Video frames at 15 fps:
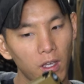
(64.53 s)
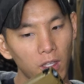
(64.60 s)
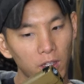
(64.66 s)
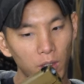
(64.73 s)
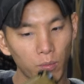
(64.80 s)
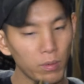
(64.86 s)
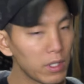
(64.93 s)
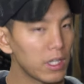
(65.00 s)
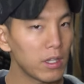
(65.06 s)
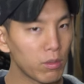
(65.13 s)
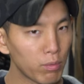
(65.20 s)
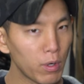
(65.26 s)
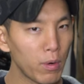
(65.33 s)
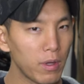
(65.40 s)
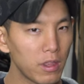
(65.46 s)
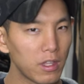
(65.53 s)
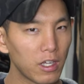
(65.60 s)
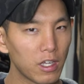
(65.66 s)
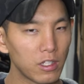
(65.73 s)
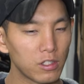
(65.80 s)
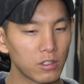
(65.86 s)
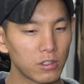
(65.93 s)
they really threw in the
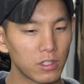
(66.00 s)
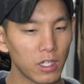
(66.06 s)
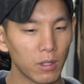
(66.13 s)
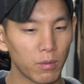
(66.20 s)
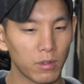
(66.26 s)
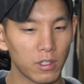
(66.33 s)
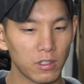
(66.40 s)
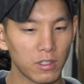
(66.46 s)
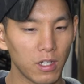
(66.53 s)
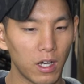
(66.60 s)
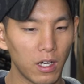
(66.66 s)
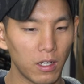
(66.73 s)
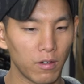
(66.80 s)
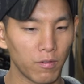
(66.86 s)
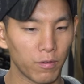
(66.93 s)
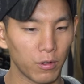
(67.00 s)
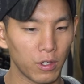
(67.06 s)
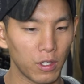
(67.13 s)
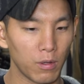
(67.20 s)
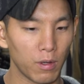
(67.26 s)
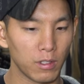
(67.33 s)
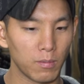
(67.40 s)
kitchen sink with this gun for
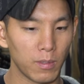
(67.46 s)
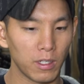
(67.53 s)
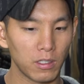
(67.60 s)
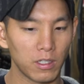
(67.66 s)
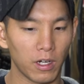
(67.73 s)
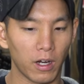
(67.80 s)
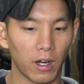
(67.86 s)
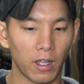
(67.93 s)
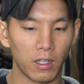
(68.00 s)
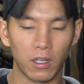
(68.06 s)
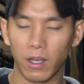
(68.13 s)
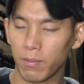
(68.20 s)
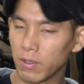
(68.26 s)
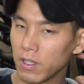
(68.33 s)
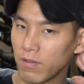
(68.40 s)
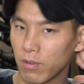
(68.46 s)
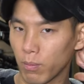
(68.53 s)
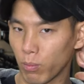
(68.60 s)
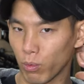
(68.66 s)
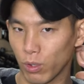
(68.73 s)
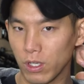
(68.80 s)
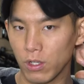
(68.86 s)
the U S military. And I believe the
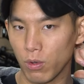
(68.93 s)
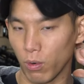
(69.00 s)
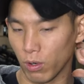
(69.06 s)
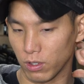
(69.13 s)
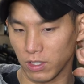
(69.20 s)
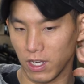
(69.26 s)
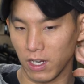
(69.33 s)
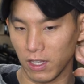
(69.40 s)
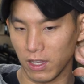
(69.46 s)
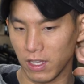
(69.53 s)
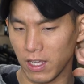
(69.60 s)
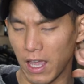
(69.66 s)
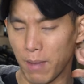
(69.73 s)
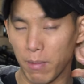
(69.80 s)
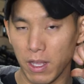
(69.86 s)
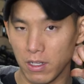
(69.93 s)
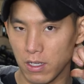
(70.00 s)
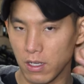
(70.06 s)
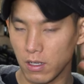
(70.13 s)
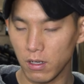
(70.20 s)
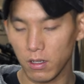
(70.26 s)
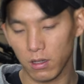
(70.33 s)
Marine Corps is getting the M
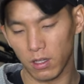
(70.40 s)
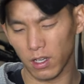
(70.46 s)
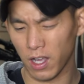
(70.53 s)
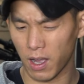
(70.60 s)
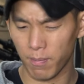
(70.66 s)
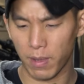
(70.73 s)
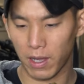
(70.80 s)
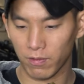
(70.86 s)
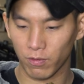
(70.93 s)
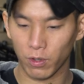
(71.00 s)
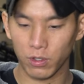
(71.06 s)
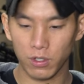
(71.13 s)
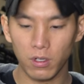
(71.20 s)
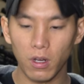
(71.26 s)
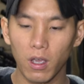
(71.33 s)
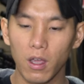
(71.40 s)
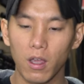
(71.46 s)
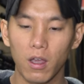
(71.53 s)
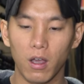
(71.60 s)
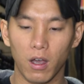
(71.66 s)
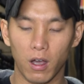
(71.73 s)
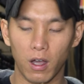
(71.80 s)
eighteen, the compact version.
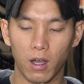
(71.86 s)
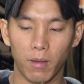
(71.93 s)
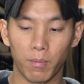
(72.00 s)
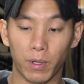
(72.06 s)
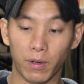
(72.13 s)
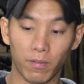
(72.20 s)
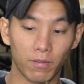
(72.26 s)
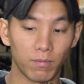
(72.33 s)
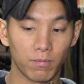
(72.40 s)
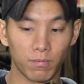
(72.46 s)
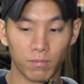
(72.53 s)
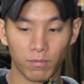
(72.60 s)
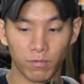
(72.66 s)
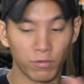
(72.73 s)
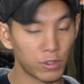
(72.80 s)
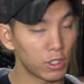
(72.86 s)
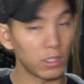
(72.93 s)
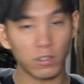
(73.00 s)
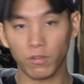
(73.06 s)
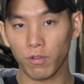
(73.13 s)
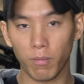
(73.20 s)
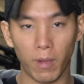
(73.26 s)
Um, but
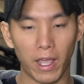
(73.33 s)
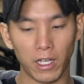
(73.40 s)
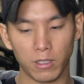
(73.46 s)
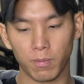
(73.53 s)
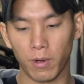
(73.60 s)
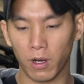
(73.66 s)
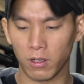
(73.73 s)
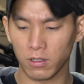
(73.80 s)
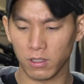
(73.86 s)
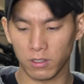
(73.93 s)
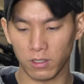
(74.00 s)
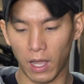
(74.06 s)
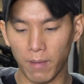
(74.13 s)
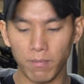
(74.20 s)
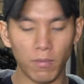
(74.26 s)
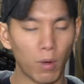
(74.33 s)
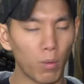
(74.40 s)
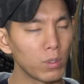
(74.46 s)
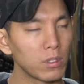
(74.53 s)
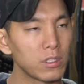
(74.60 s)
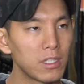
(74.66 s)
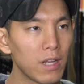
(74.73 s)
just from my experience, because I
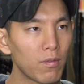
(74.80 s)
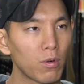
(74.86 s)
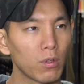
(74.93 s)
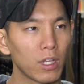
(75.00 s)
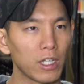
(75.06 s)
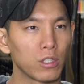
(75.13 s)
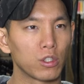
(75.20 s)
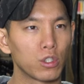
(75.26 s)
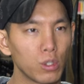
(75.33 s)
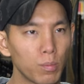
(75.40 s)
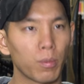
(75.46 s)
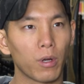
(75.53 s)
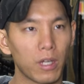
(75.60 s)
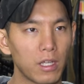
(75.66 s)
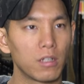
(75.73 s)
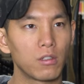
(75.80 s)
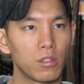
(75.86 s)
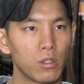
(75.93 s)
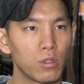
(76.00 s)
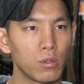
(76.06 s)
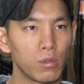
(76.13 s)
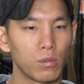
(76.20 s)
was never like super
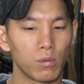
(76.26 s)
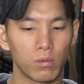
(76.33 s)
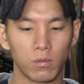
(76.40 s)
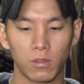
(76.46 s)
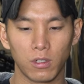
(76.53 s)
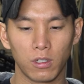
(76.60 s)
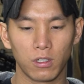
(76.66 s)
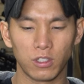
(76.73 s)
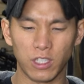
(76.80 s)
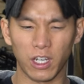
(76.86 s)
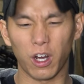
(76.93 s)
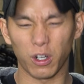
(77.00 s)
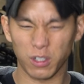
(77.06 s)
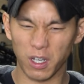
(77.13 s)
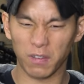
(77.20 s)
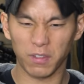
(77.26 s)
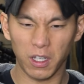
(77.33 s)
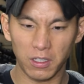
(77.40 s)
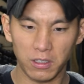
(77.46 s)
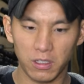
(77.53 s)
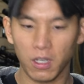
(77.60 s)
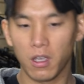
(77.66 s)
into SIG airsoft
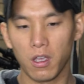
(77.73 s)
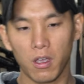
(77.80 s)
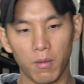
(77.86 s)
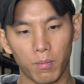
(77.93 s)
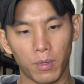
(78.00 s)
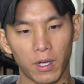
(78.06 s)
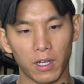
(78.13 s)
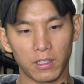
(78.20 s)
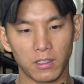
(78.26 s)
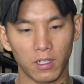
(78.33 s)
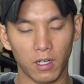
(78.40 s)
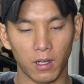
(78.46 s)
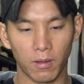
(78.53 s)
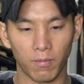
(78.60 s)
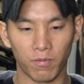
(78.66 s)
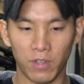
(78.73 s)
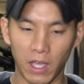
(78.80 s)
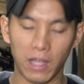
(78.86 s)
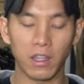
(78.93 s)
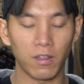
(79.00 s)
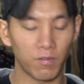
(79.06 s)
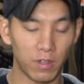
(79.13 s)
guns, but um, v
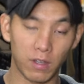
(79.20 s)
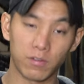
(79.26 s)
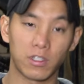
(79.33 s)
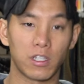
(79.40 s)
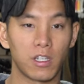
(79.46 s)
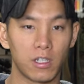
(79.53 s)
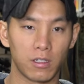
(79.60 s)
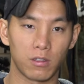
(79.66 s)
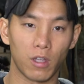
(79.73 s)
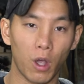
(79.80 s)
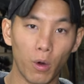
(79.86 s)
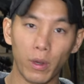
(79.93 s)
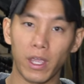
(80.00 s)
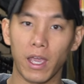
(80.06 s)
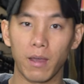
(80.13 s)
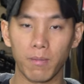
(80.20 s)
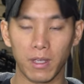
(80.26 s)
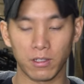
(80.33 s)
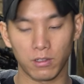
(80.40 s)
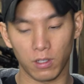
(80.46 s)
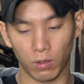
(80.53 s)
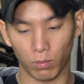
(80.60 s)
I think V F C, the O E M,
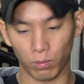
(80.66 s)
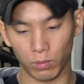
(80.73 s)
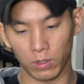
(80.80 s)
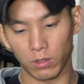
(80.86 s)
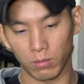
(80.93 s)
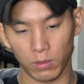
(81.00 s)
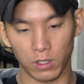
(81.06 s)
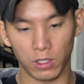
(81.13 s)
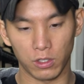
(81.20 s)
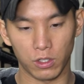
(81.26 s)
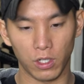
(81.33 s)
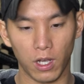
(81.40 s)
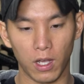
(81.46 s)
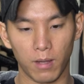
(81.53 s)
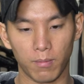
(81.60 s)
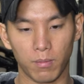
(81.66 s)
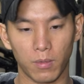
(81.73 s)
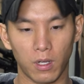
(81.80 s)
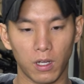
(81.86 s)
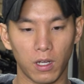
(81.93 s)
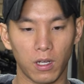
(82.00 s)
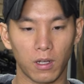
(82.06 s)
has done a really, really good job
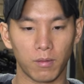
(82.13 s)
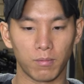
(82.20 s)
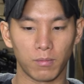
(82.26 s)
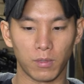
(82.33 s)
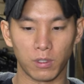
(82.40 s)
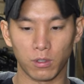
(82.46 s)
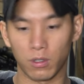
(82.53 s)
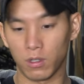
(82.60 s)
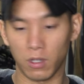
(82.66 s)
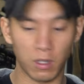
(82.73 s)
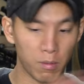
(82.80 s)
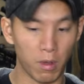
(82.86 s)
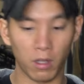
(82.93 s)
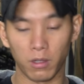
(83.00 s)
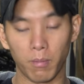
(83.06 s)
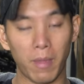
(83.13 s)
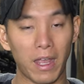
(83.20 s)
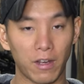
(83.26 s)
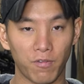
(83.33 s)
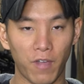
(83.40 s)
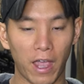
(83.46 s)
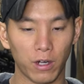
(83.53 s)
um, and the, on the
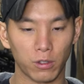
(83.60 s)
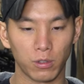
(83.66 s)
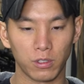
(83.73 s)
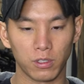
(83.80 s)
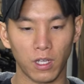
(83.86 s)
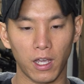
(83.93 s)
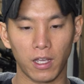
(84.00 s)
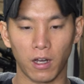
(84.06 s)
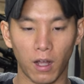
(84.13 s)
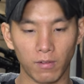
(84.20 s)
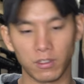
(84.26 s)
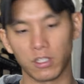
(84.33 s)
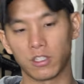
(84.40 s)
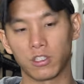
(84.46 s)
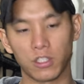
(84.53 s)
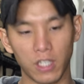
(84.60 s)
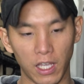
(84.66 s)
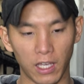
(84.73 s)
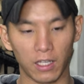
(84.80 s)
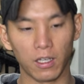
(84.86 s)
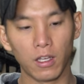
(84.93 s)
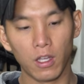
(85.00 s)
manufacturing side, and obviously
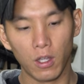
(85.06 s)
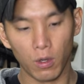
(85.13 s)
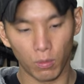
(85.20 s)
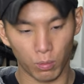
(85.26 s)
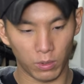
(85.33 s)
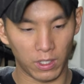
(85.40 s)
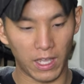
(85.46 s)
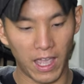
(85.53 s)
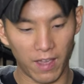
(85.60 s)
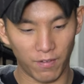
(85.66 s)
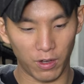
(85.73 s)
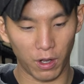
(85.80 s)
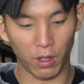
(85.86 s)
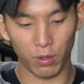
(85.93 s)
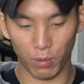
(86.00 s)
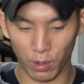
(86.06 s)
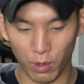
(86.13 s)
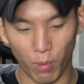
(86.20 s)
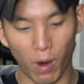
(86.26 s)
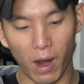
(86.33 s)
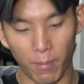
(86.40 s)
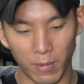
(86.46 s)
SIG really having all the
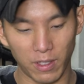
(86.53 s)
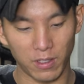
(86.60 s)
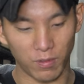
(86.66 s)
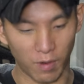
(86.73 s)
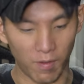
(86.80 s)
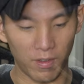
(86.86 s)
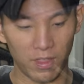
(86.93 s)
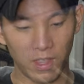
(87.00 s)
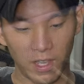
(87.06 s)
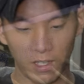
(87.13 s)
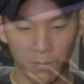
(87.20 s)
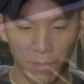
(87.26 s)
requirements for everything,